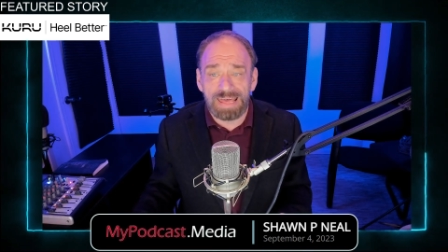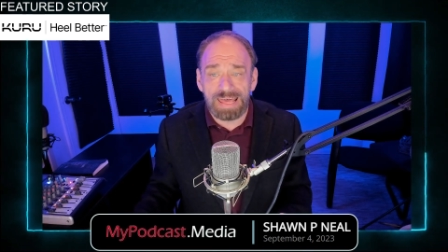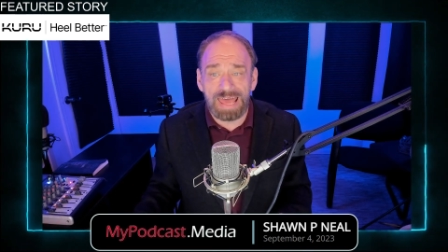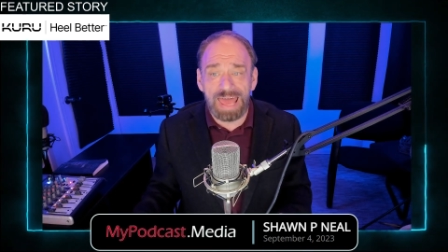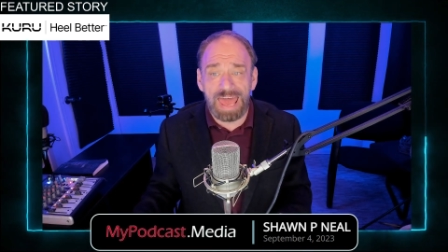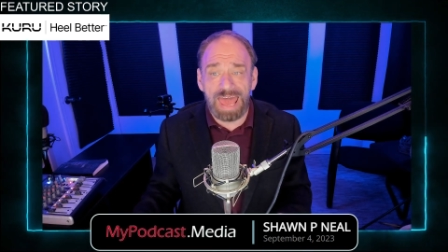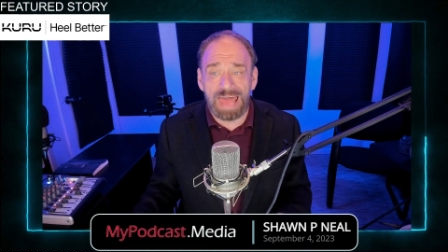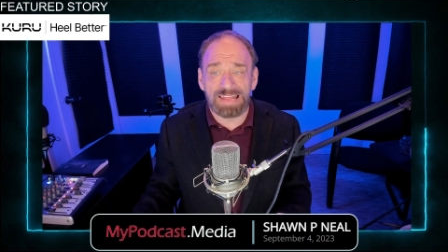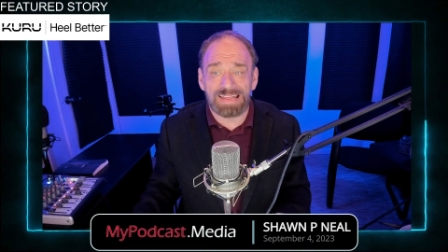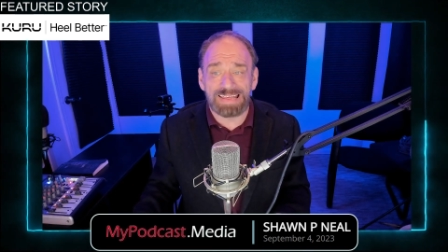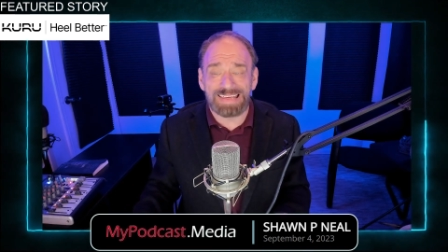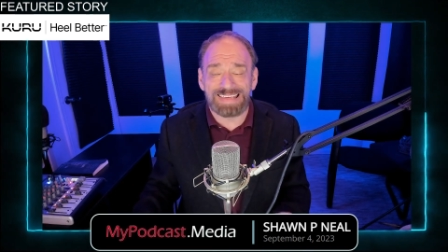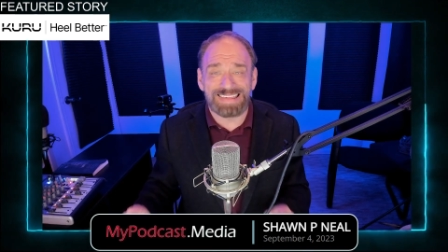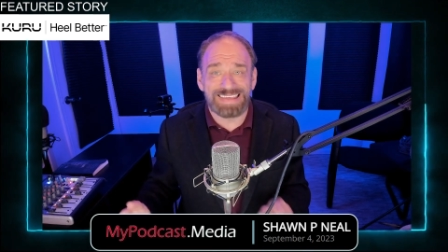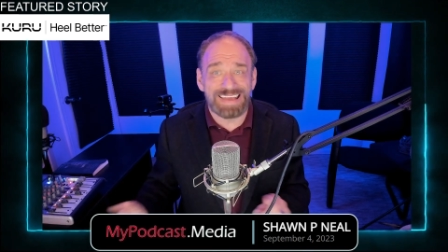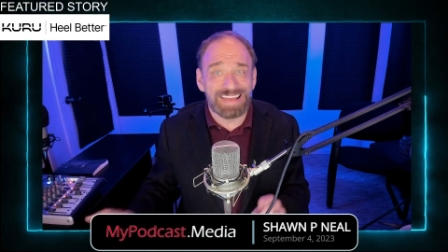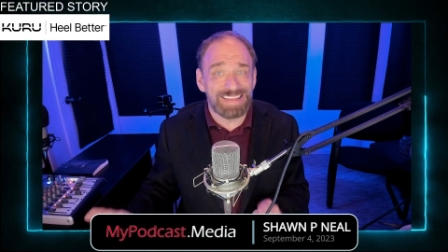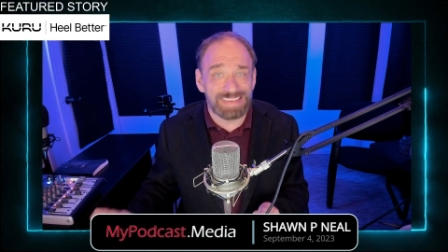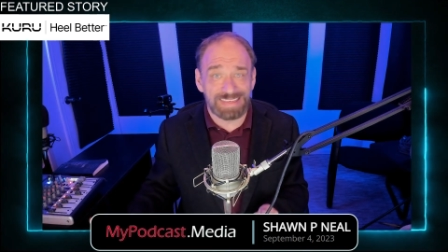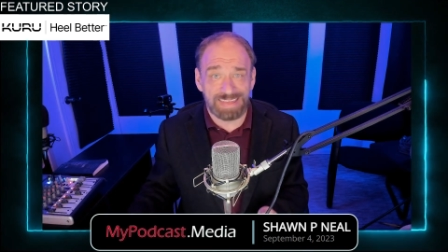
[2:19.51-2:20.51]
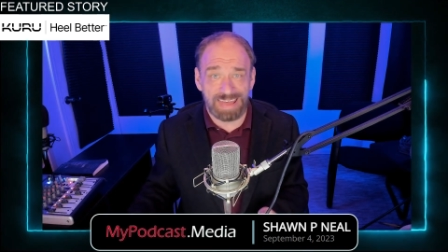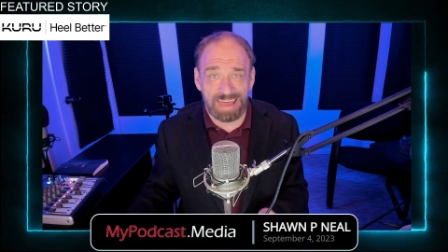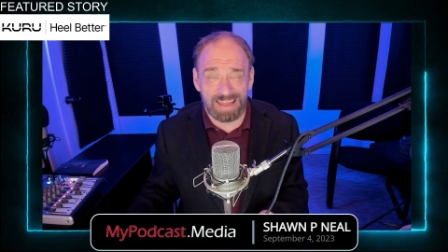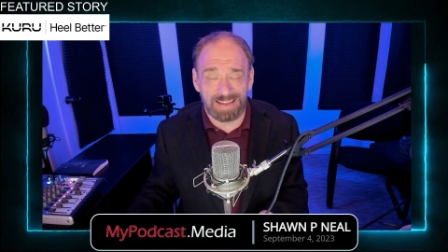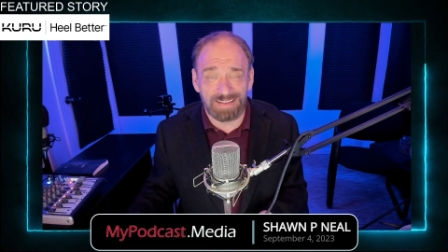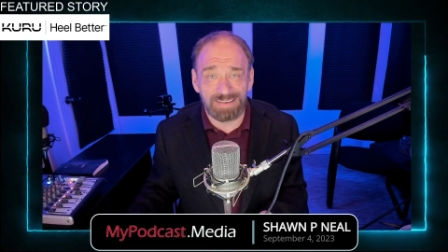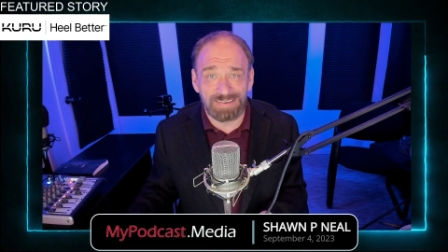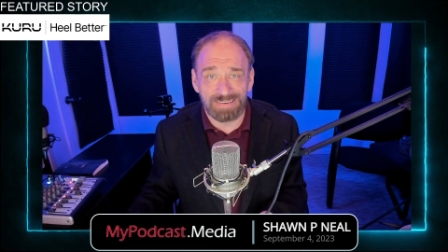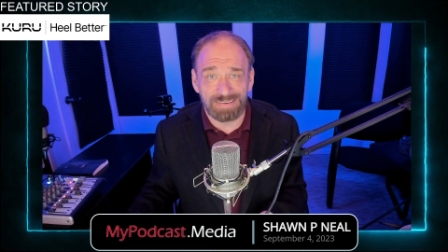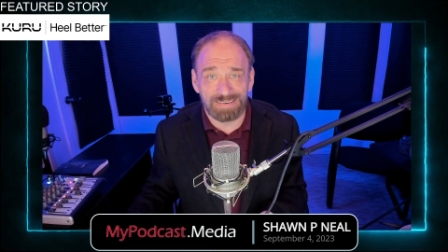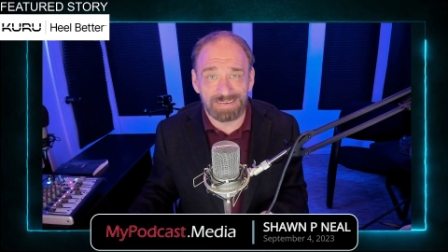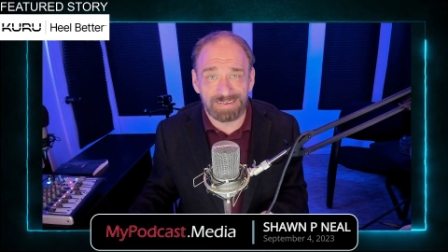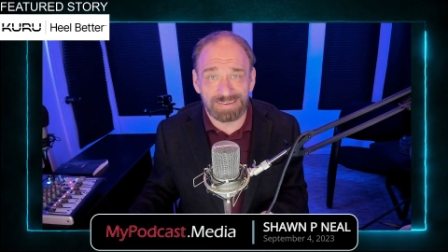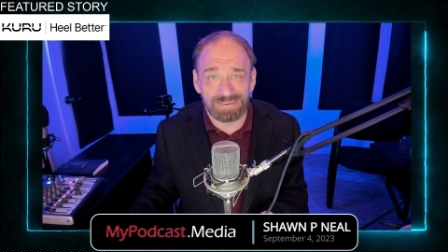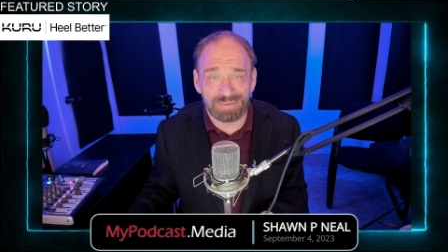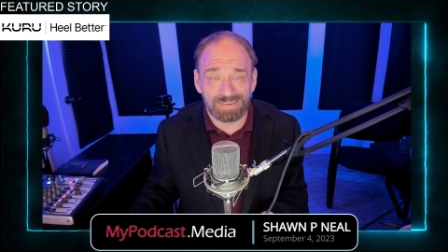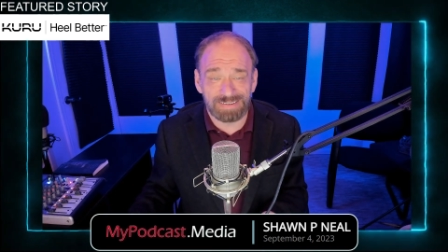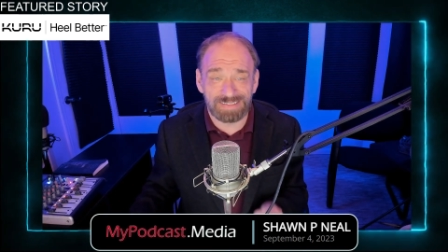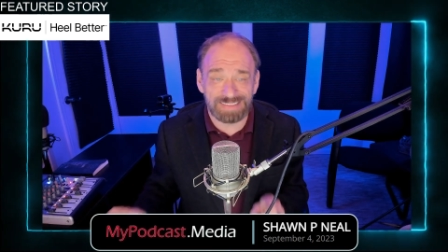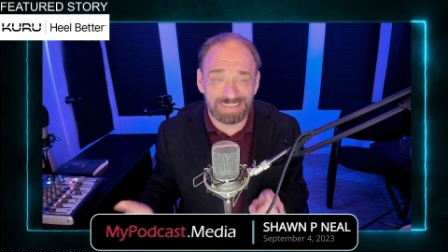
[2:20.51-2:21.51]
And since then,
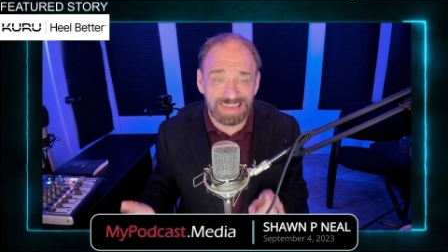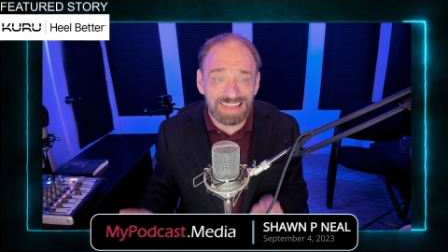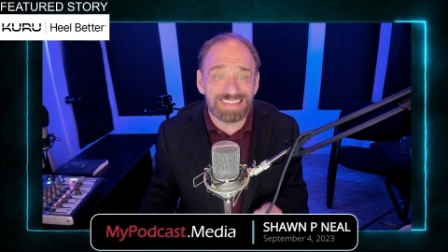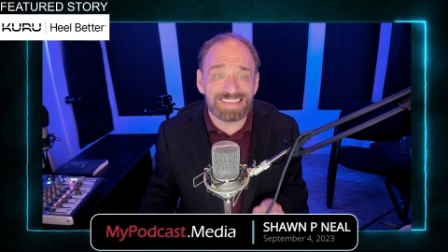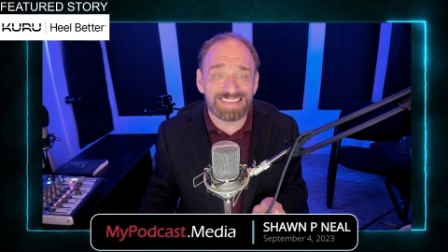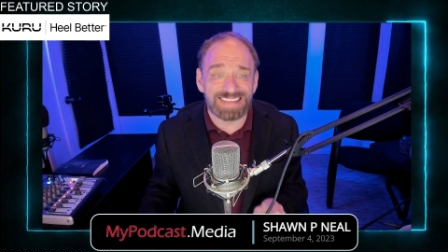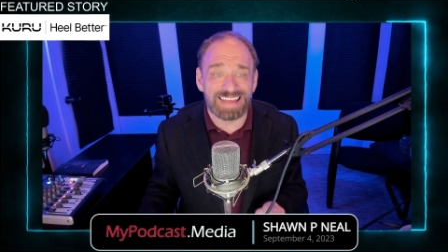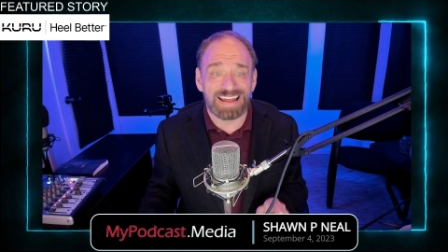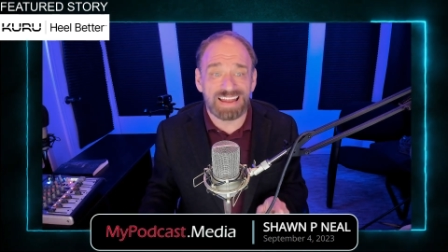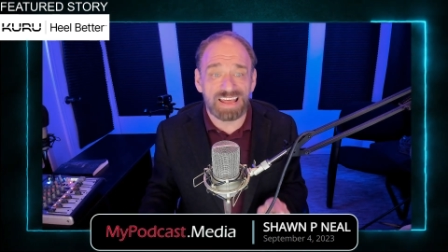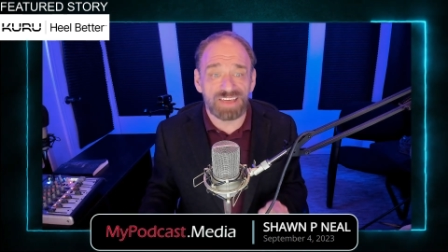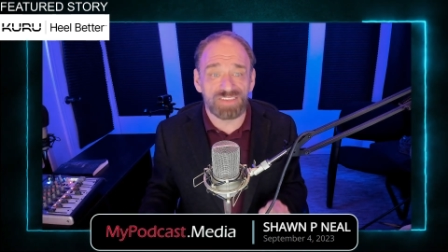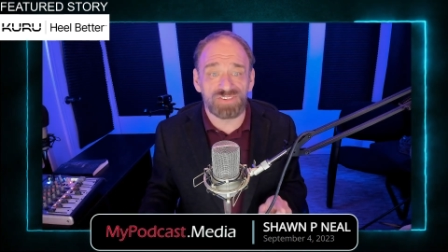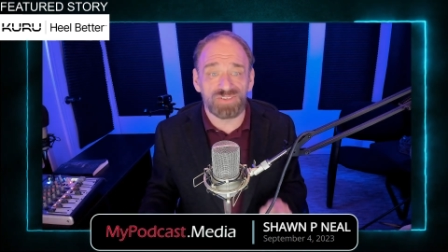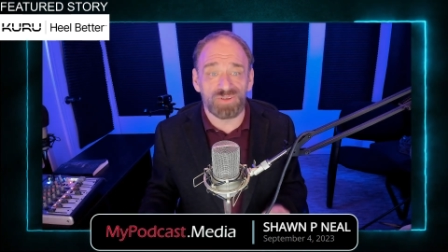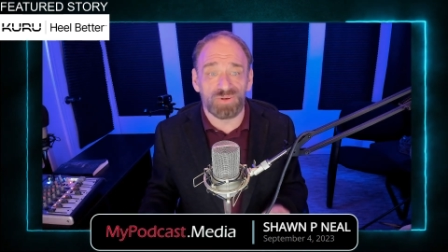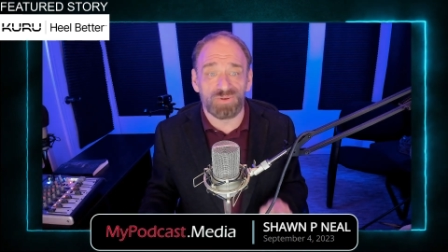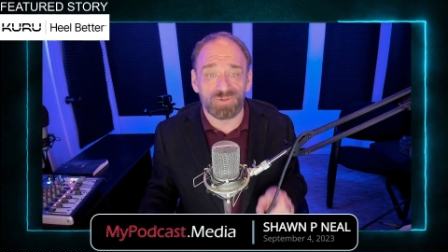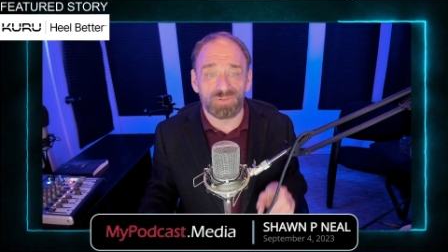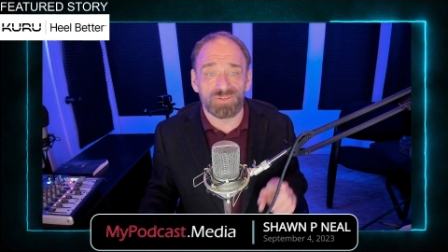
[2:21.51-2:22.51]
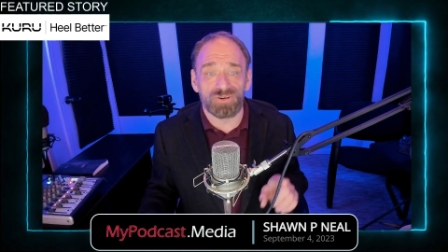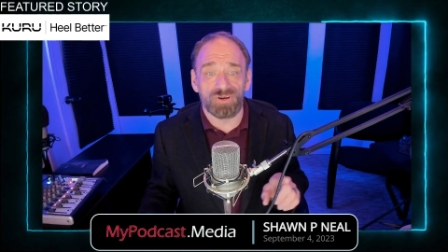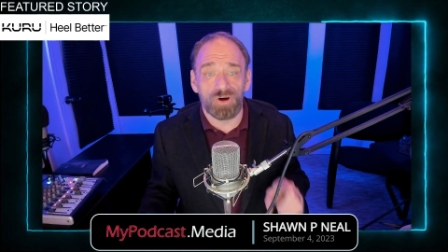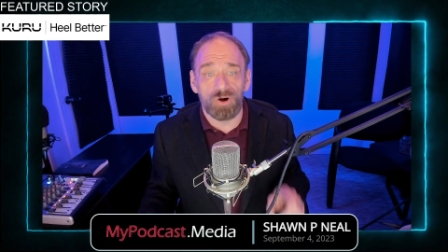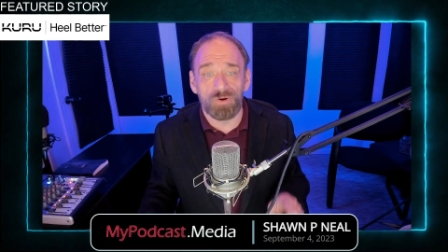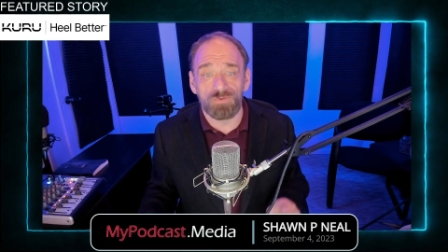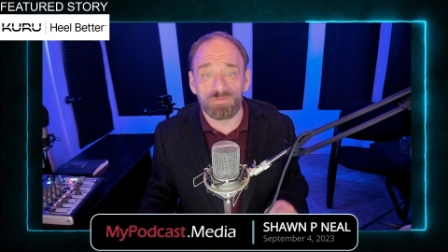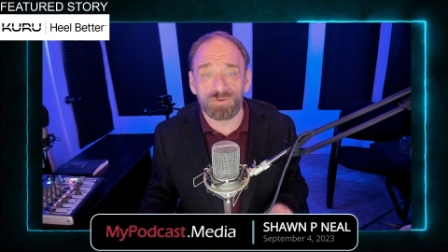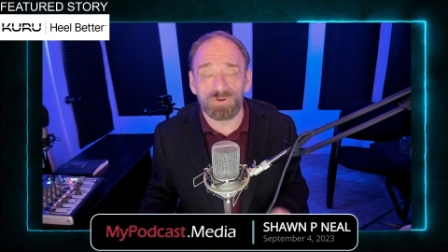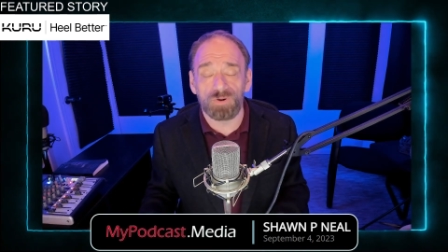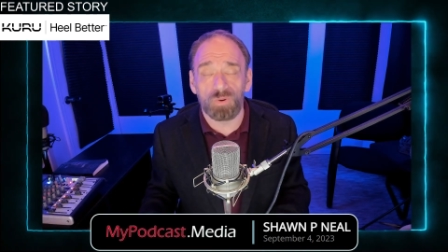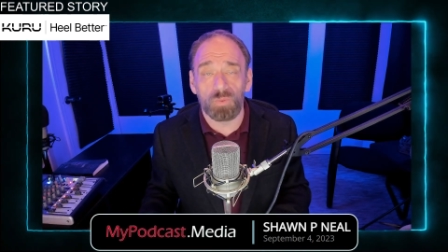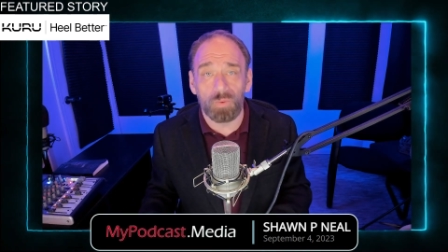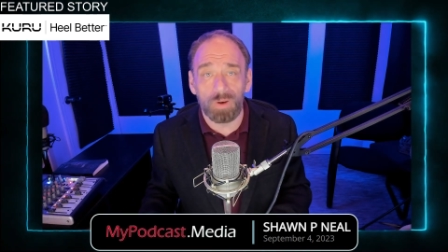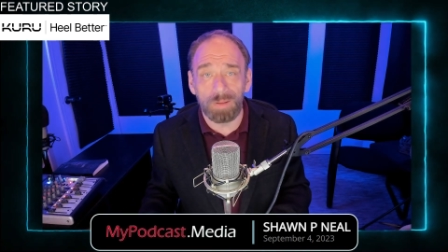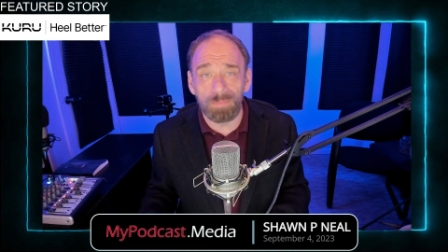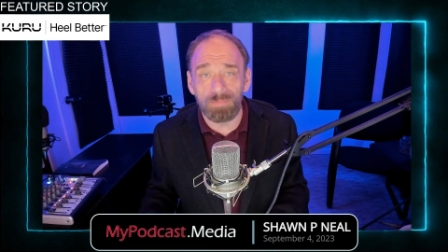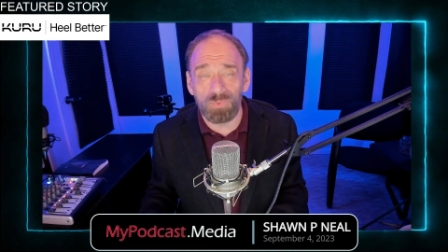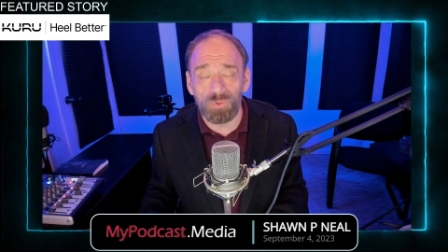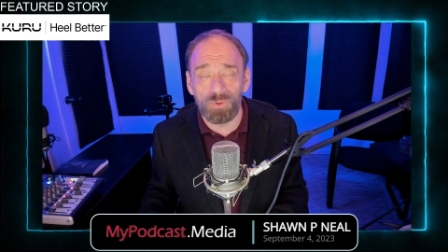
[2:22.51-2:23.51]
since then has sold over
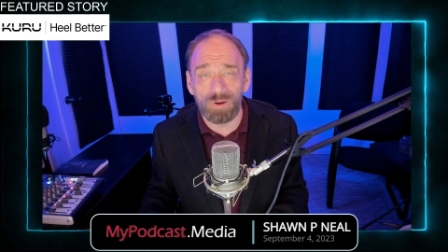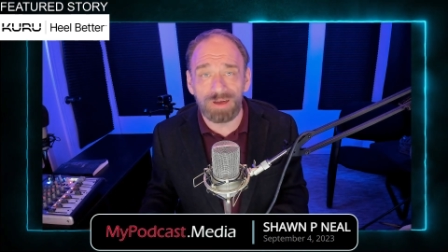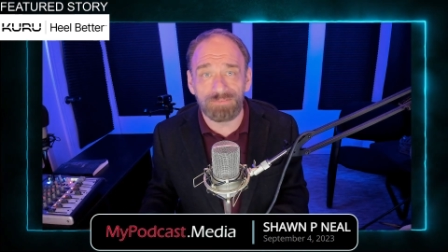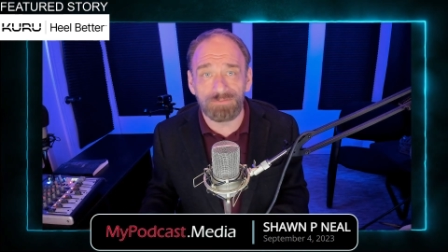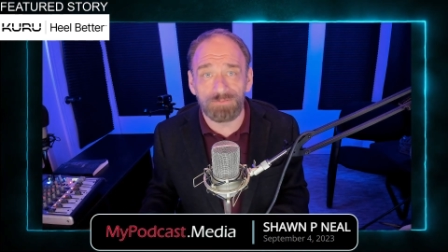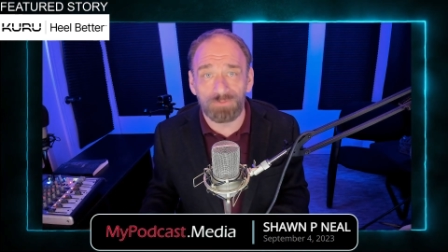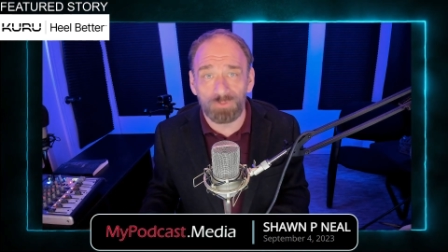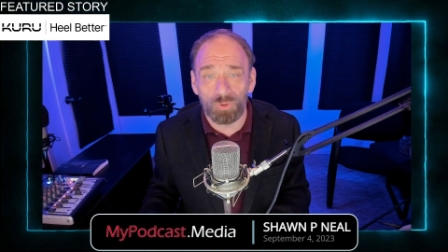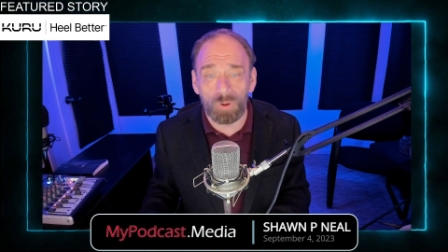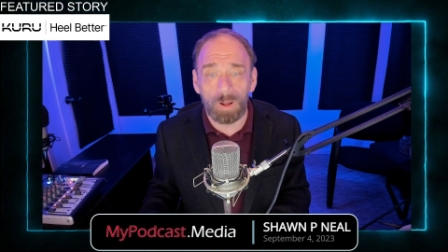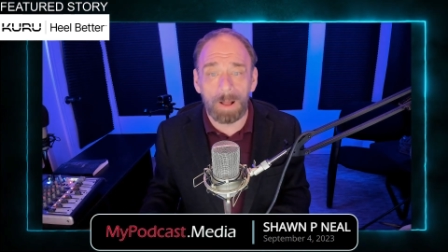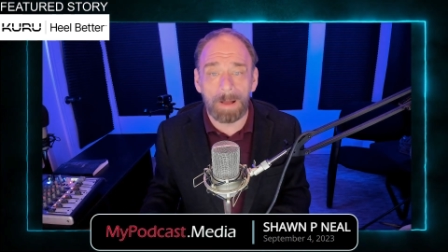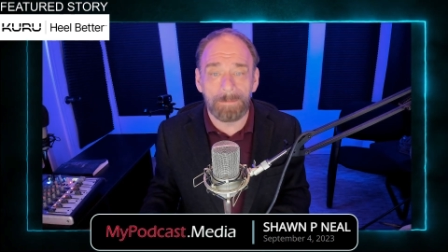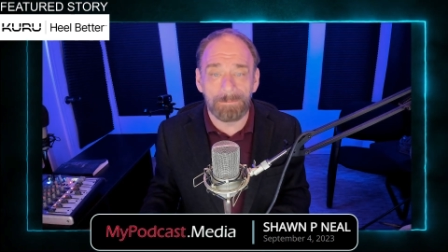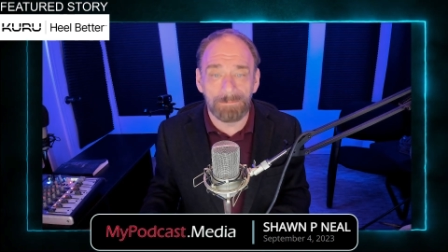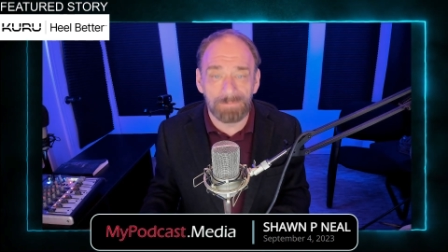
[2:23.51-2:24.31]
1.4